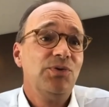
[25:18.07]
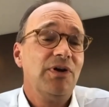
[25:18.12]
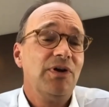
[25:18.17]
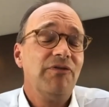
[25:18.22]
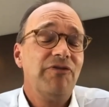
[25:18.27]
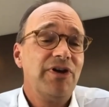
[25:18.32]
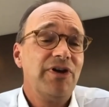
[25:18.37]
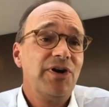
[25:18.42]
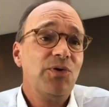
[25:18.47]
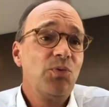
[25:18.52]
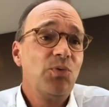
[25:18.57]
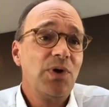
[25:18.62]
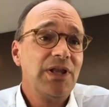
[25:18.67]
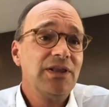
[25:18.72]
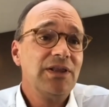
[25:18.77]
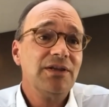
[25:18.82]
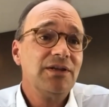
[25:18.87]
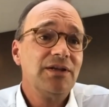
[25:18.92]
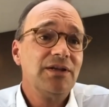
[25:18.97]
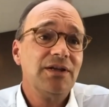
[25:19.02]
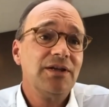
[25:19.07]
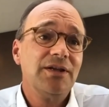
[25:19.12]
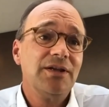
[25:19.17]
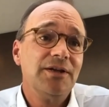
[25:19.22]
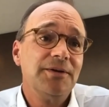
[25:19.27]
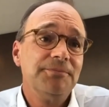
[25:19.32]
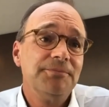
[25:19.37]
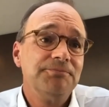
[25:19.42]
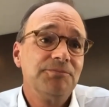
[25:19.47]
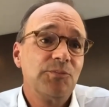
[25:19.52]
very
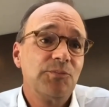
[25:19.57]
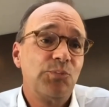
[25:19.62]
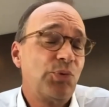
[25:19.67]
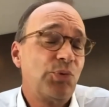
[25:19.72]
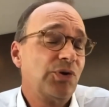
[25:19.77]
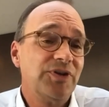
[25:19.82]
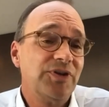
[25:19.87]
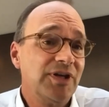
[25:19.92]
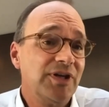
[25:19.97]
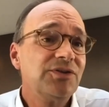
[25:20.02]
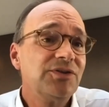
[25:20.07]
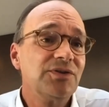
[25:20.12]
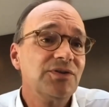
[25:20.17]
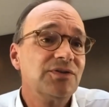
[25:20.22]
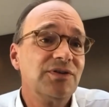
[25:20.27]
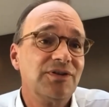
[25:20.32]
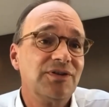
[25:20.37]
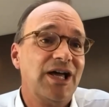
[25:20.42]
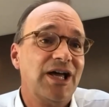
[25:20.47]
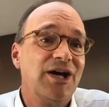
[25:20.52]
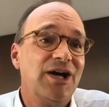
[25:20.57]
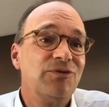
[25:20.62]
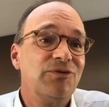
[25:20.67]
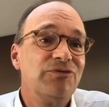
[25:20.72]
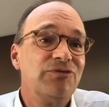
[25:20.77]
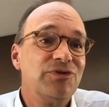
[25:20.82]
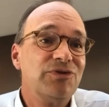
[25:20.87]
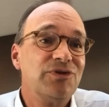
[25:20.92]
well protected. Now